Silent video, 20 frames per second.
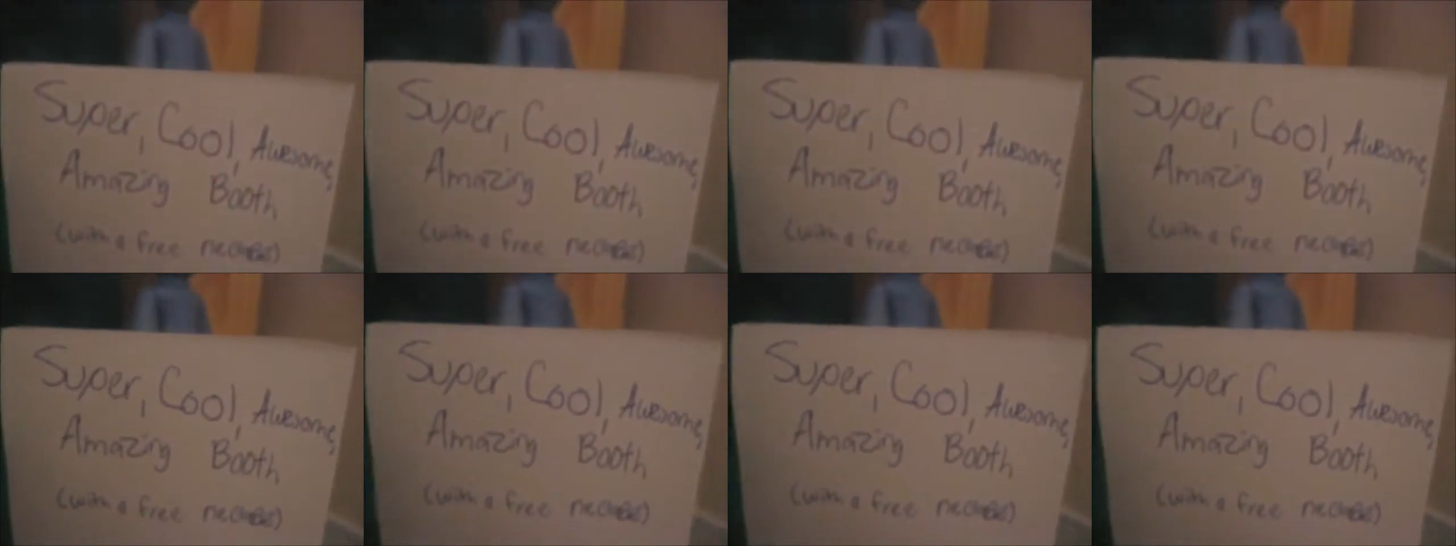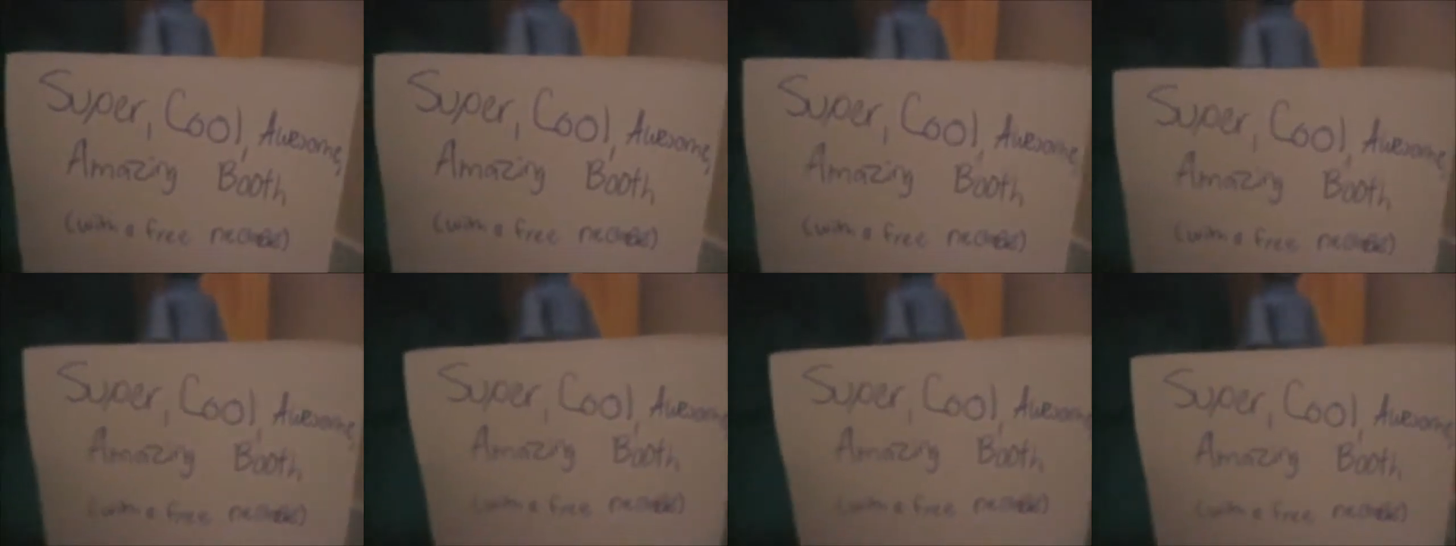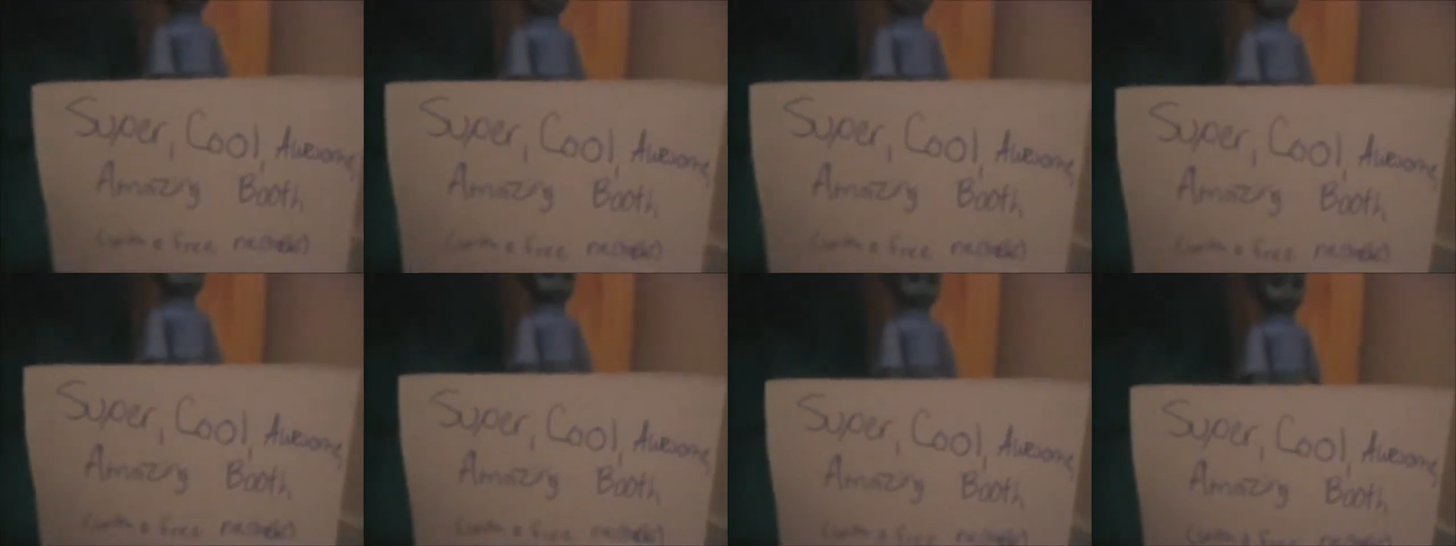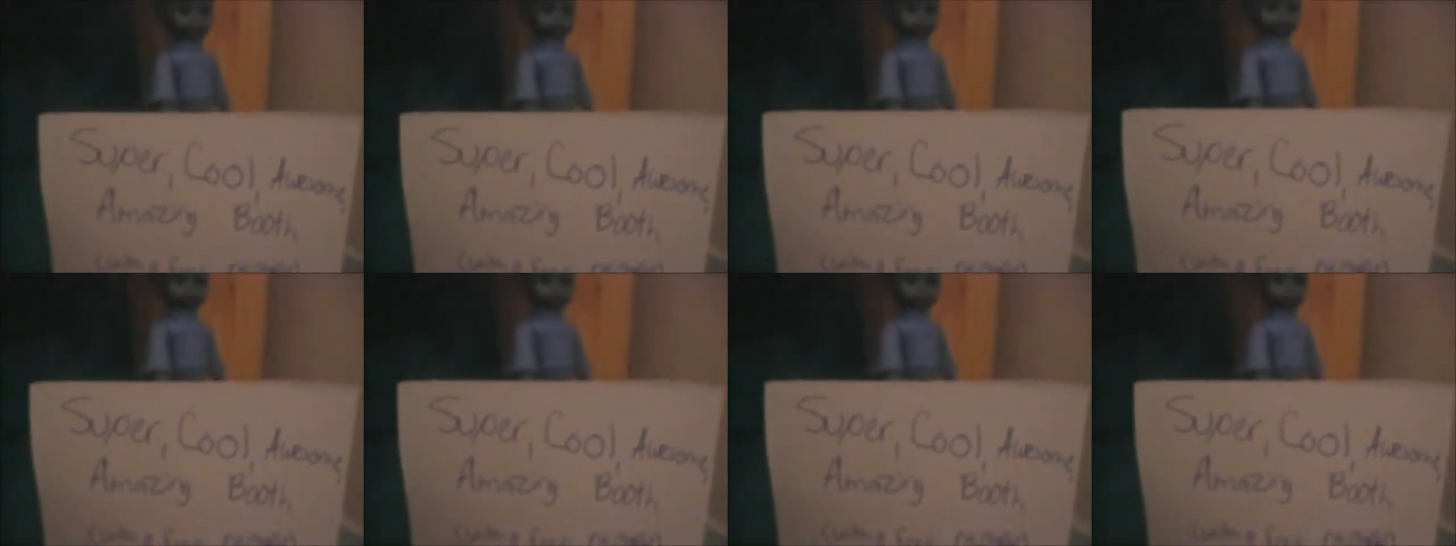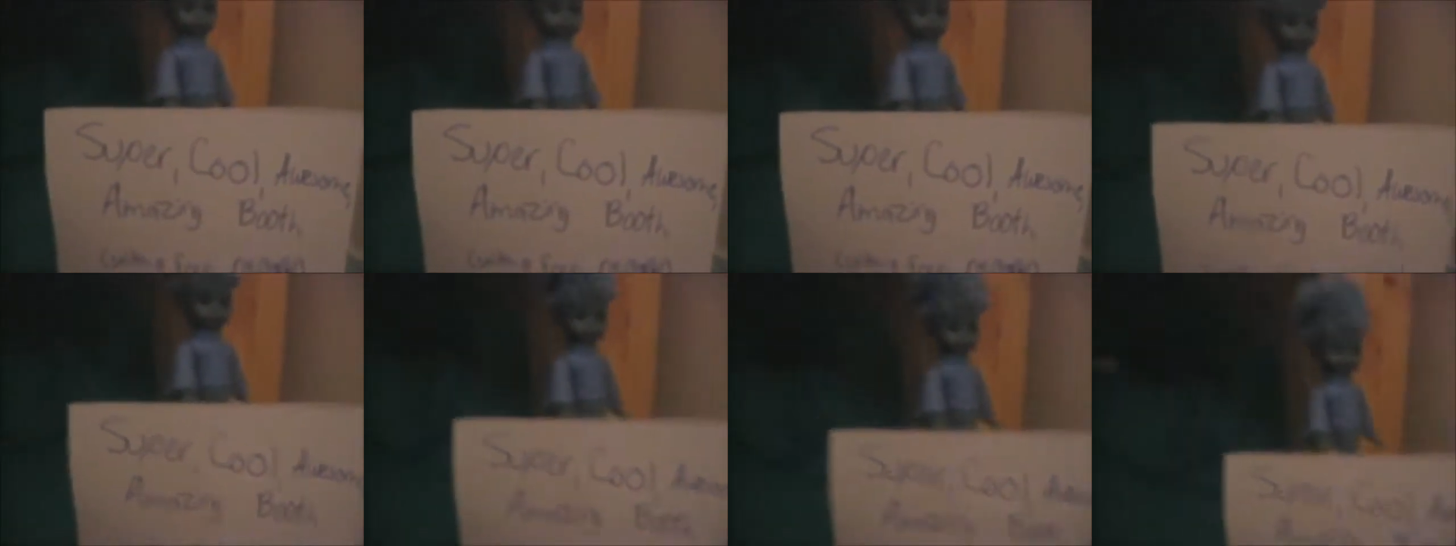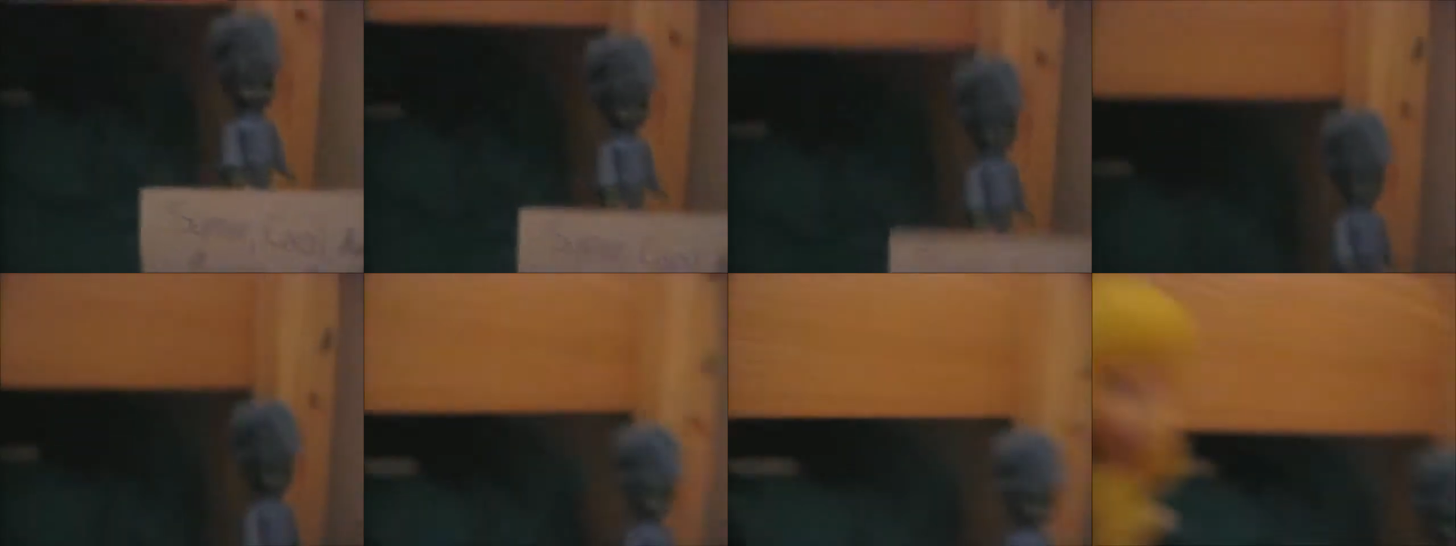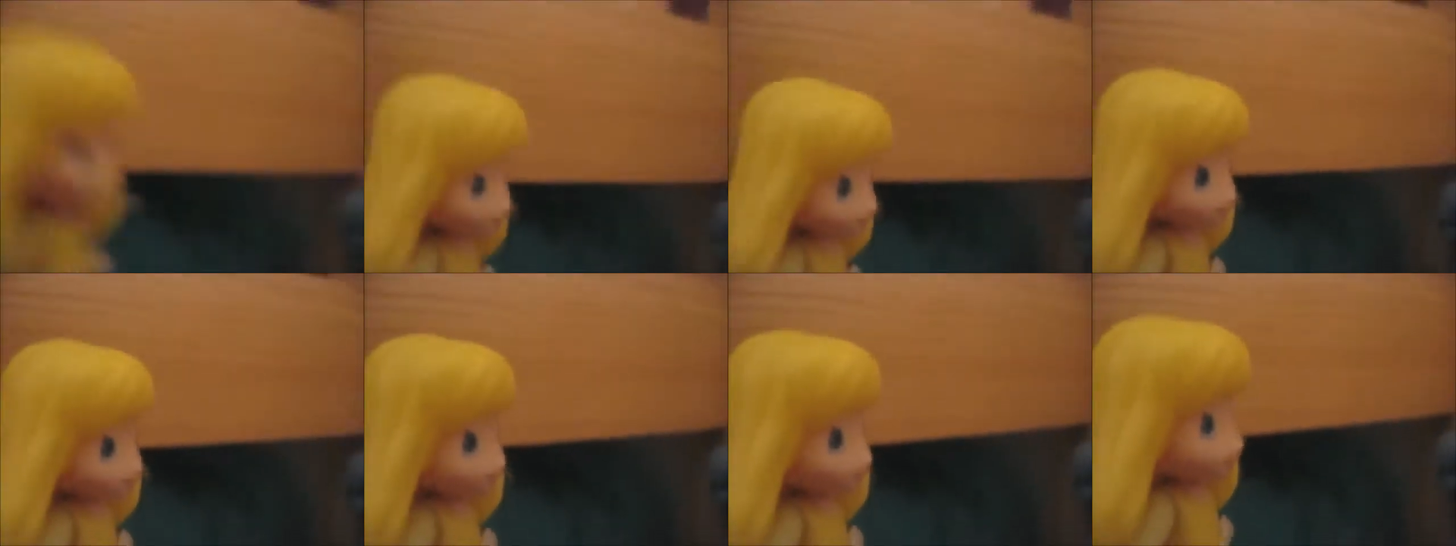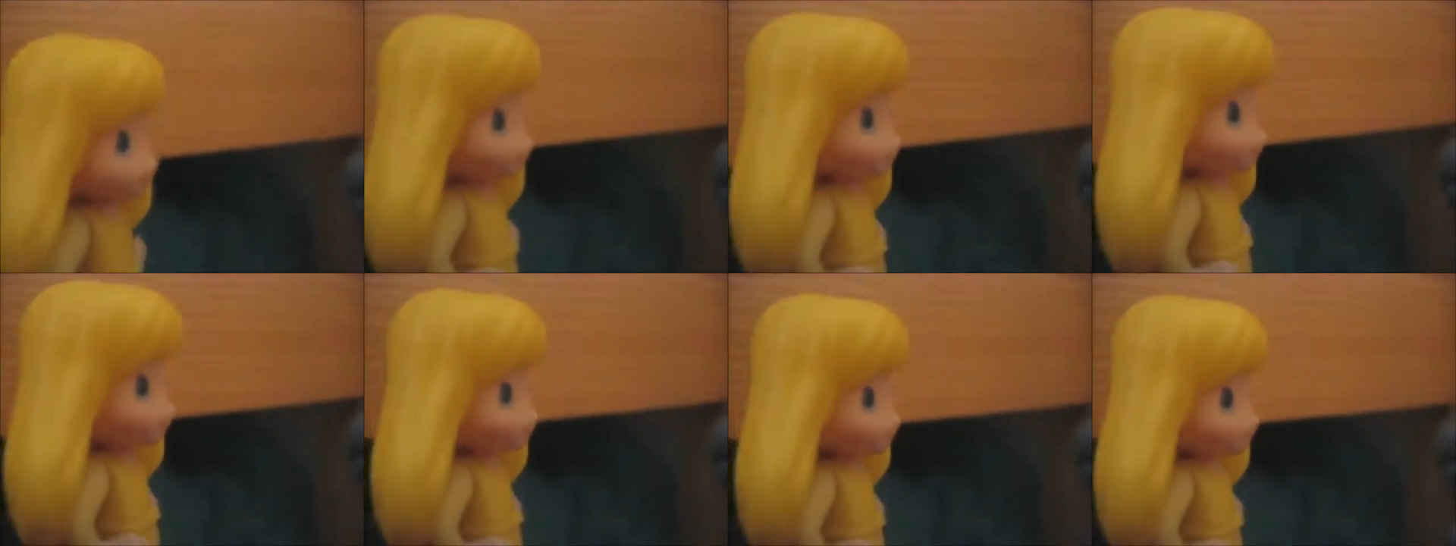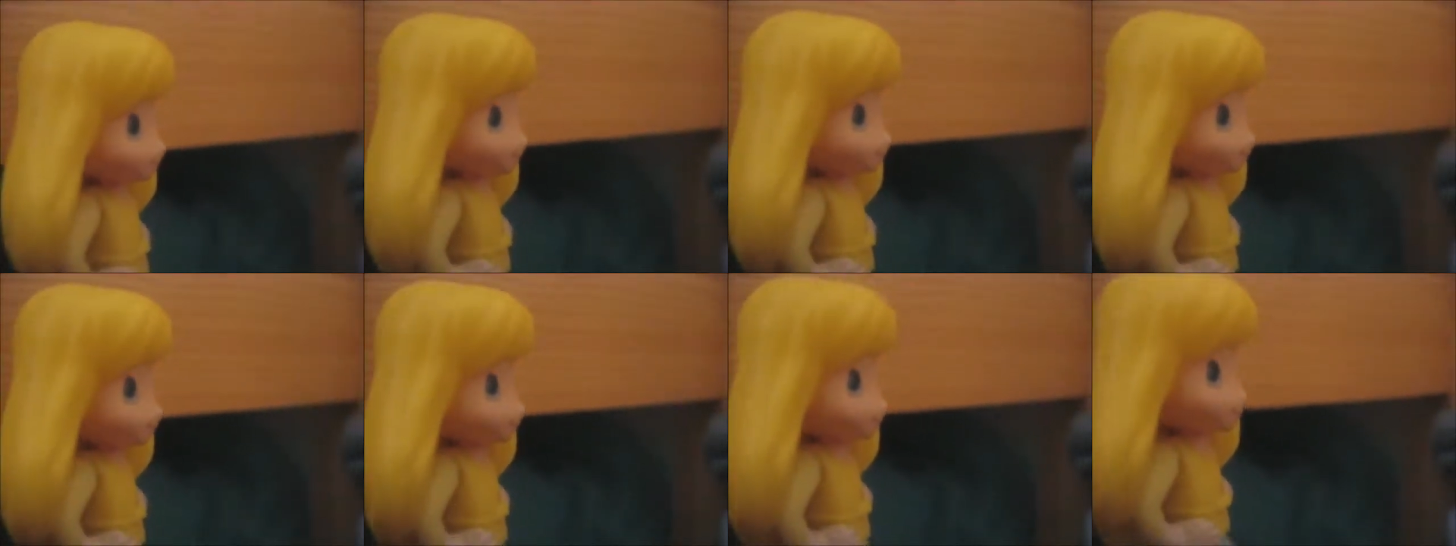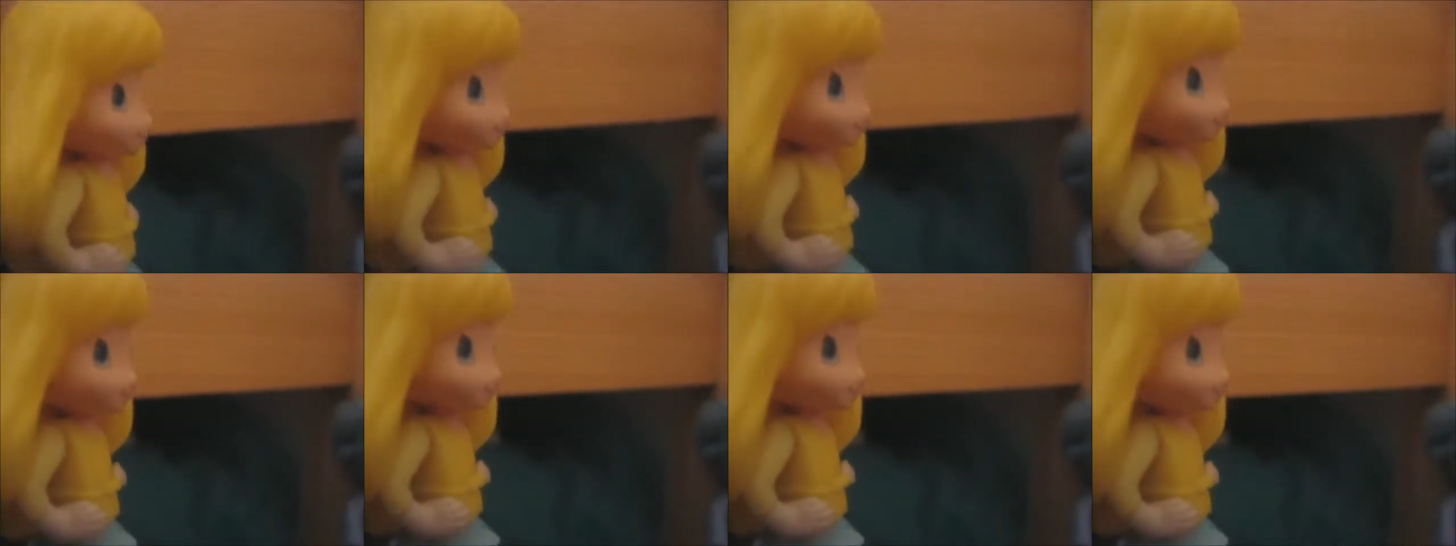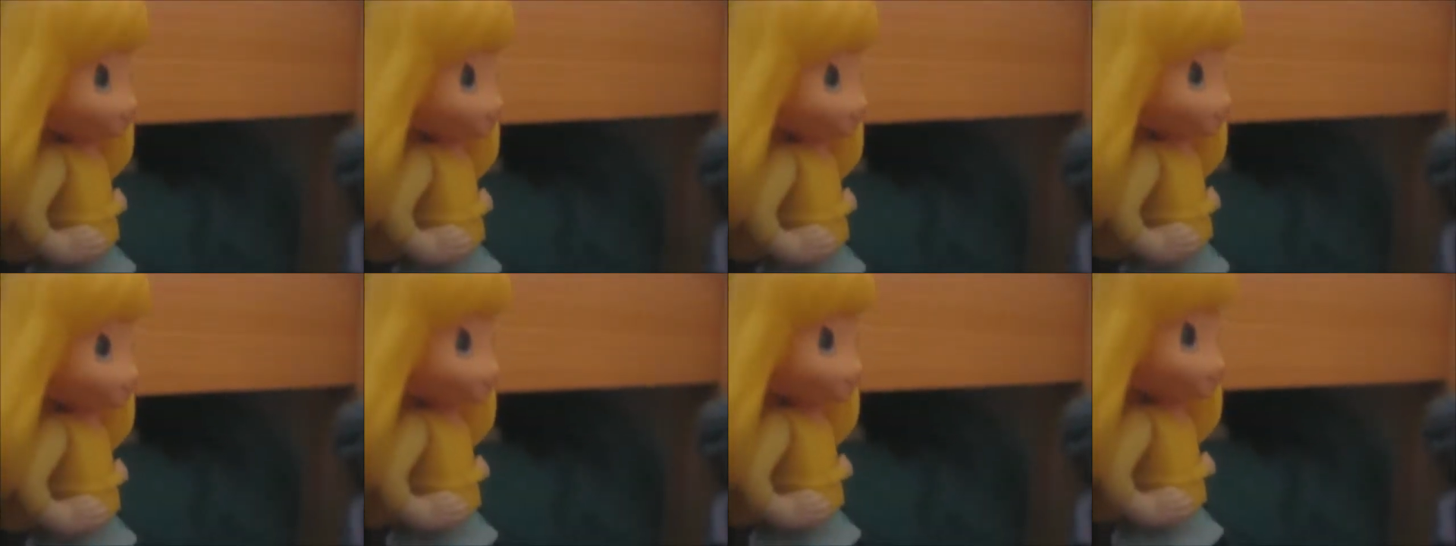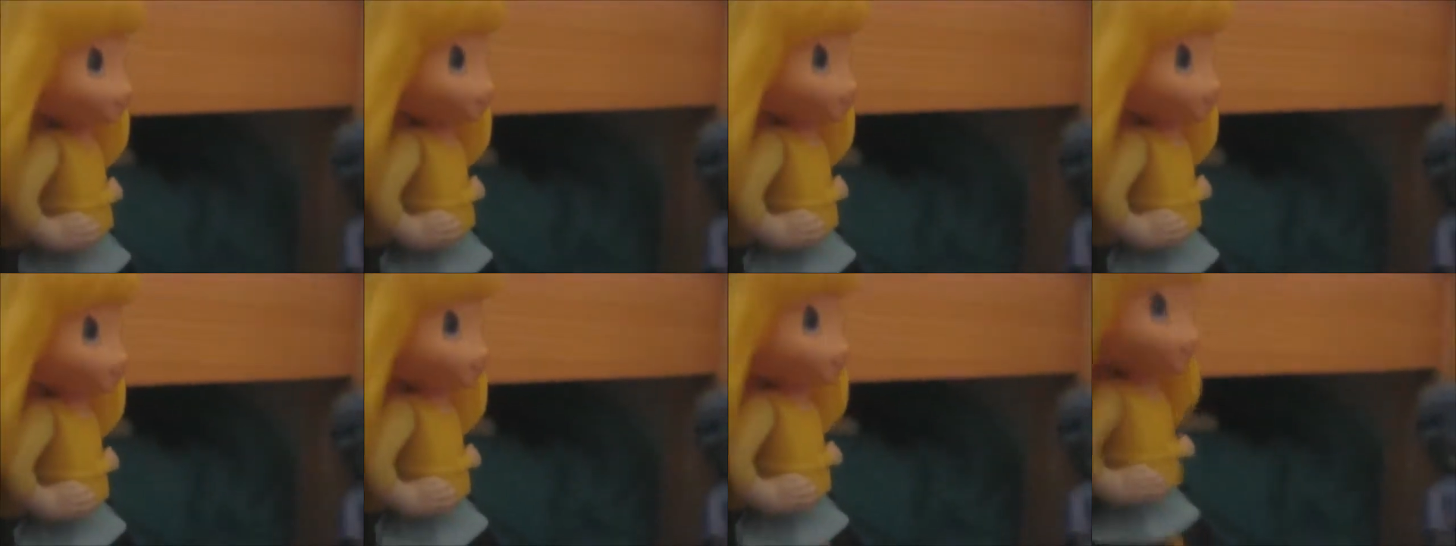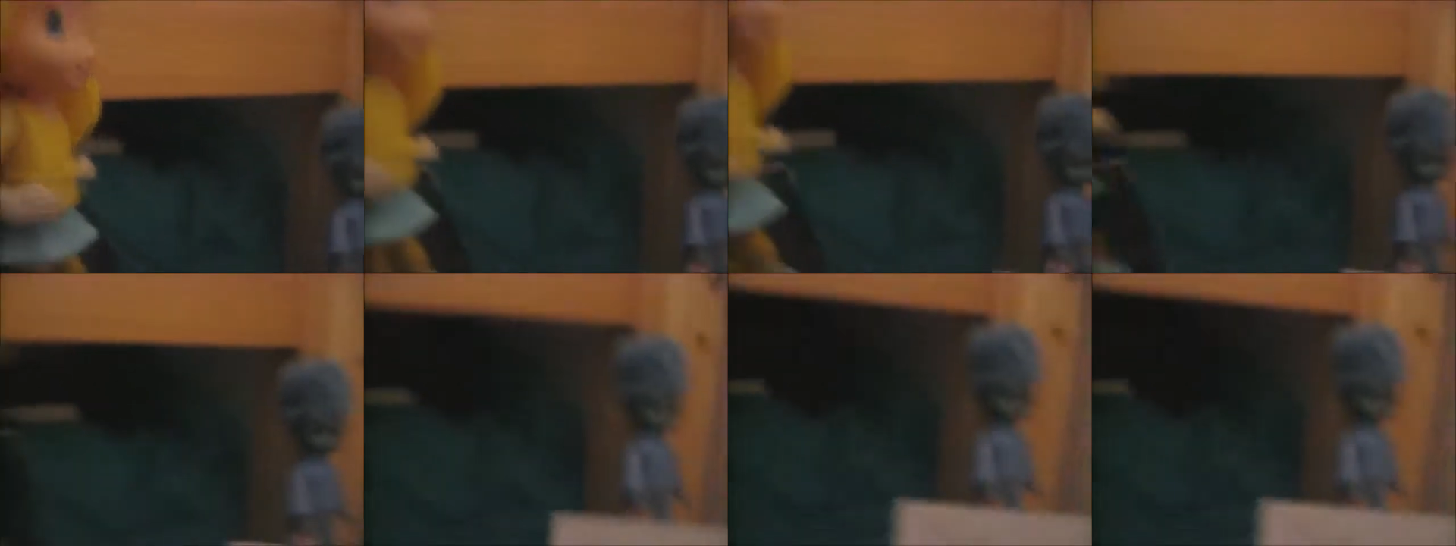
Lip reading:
(no speaker visible)